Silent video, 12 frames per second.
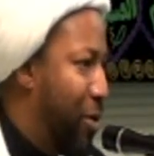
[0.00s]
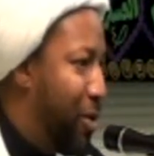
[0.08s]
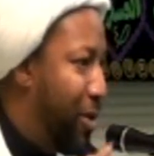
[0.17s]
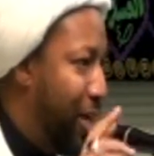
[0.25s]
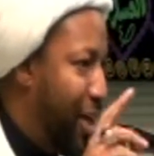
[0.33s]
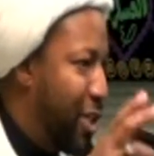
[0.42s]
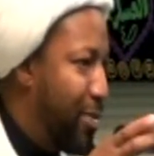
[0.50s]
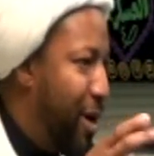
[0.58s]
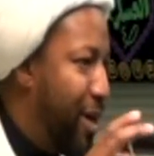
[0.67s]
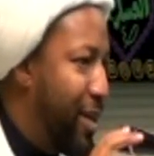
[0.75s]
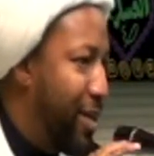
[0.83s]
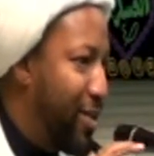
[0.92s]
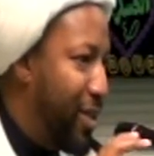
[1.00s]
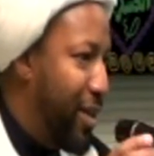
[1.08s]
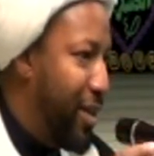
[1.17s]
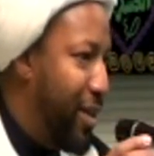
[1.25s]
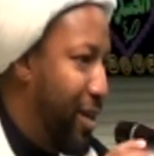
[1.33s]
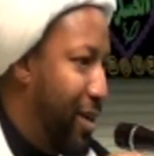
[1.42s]
And we'll explain this
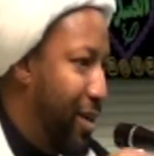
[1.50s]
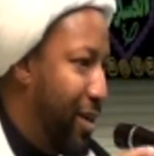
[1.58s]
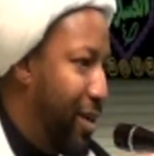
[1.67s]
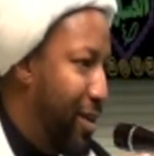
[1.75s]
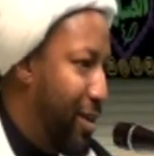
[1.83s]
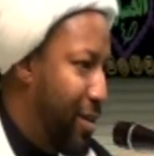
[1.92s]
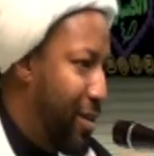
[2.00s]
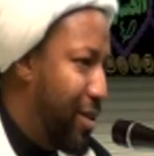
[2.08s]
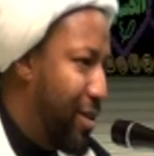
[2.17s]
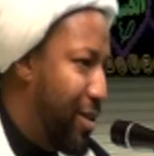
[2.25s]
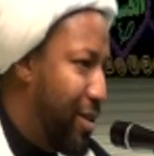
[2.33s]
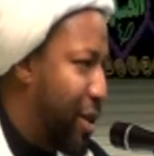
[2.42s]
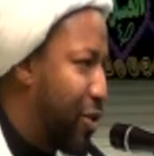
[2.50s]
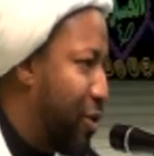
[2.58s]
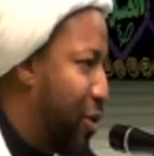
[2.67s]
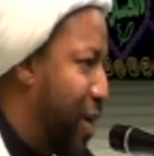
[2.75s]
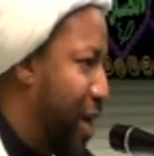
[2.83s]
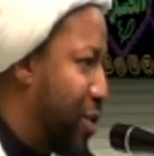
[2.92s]
in the
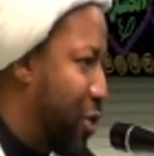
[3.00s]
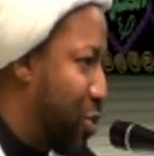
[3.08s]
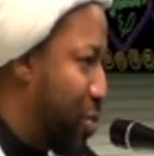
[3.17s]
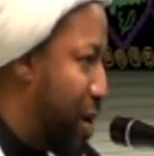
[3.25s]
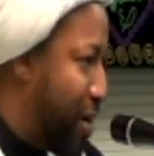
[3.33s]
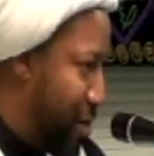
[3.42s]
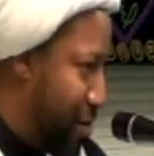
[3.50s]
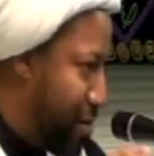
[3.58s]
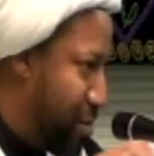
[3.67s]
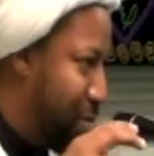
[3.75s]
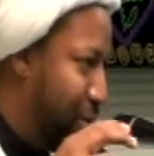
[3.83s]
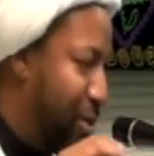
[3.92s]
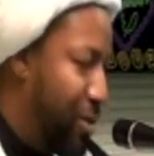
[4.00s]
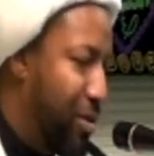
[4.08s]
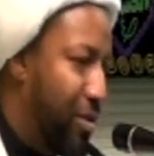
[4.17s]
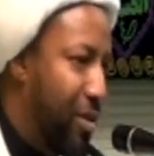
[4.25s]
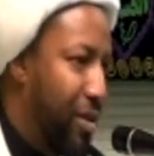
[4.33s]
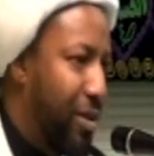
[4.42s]
next few days as well.
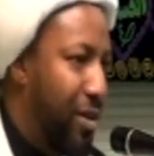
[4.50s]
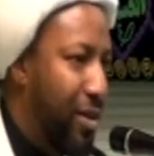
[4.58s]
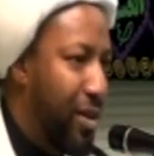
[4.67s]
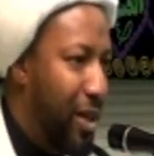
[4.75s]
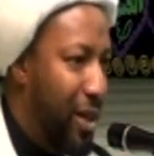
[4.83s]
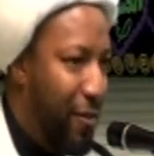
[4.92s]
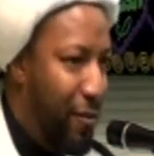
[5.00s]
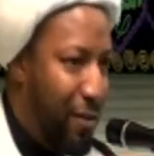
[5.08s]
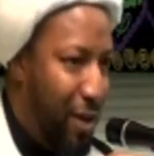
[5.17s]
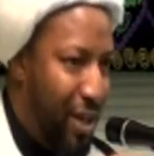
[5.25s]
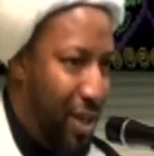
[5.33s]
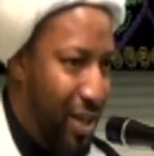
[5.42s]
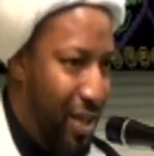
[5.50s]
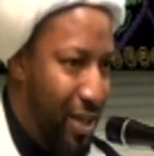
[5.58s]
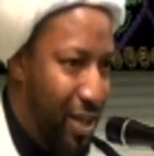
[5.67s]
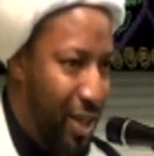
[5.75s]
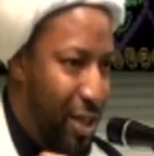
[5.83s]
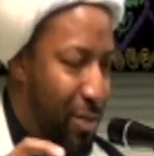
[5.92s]
We'll have
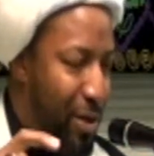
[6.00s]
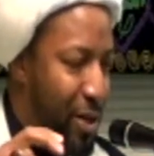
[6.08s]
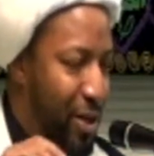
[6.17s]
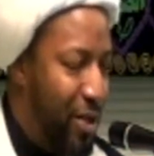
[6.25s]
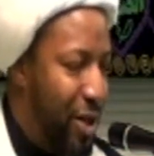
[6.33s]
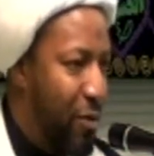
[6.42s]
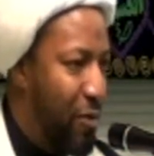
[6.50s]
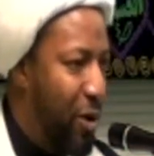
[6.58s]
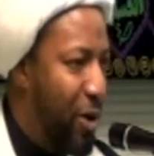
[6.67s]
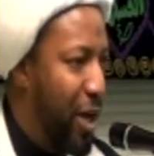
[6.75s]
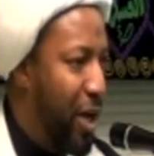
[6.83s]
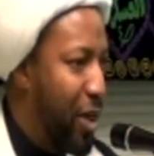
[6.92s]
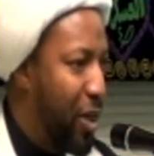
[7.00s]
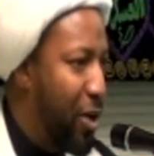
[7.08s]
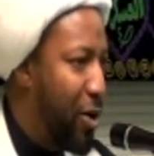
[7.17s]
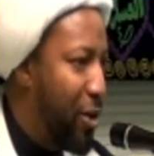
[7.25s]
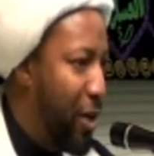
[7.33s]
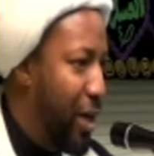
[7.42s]
explained this out very
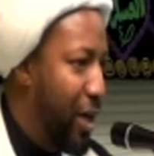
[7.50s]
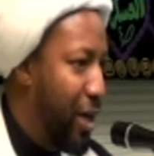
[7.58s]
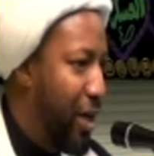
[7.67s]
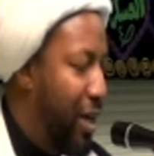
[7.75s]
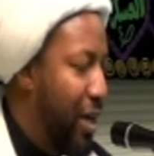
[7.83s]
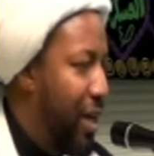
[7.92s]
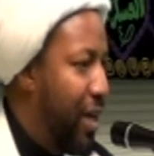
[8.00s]
thoroughly.